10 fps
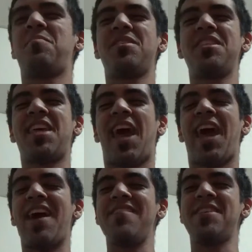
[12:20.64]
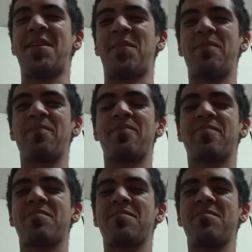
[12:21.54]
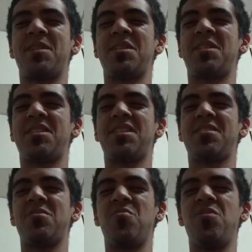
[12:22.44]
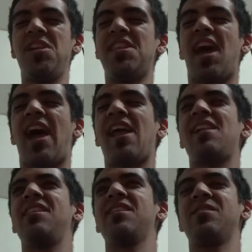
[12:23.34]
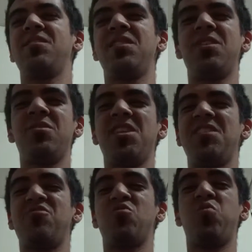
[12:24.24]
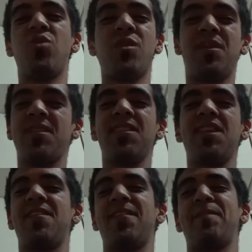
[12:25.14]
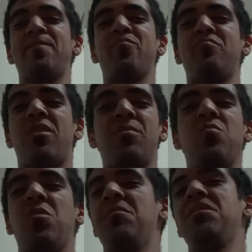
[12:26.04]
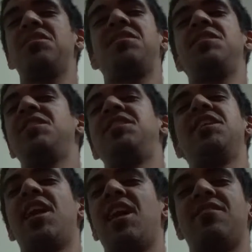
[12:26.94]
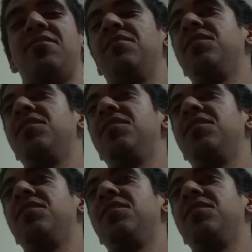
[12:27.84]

But just having my sister read that, like literally just 1 month later, probably 1 month to the day, I don't